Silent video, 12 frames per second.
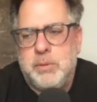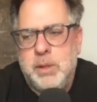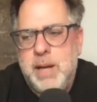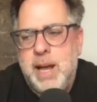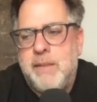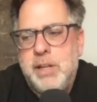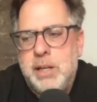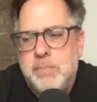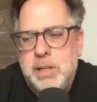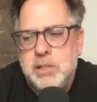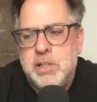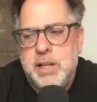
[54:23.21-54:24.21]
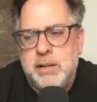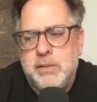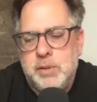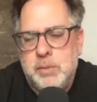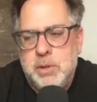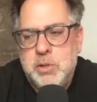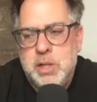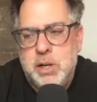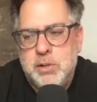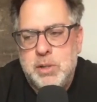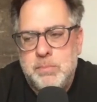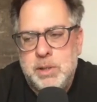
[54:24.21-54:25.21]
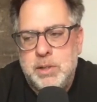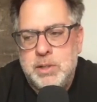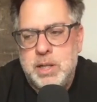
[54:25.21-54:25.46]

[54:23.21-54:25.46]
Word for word: having a pitch deck for most entrepreneurs